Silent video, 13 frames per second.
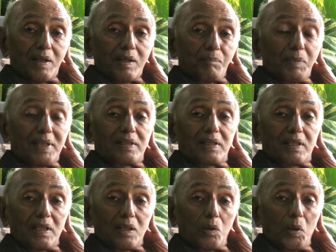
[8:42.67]
But
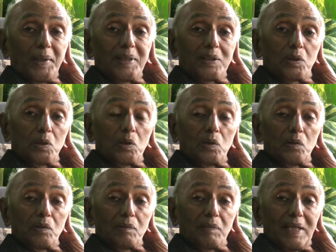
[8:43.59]
owing to
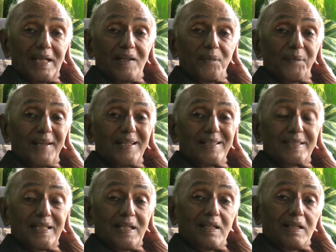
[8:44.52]
a difference
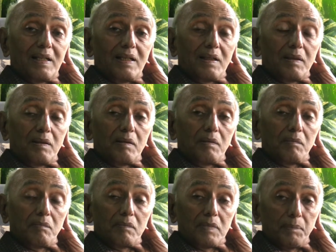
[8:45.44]
in
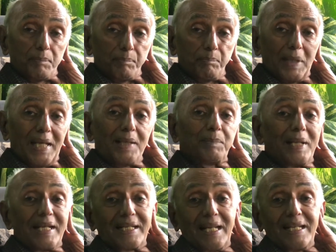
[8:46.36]
my
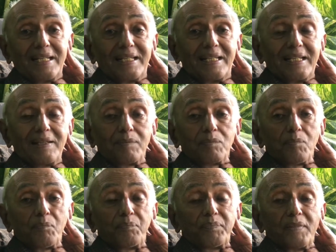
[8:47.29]
mentality,
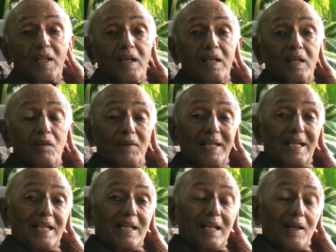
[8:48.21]

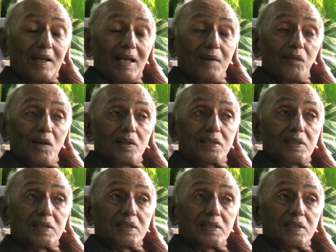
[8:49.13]
when I was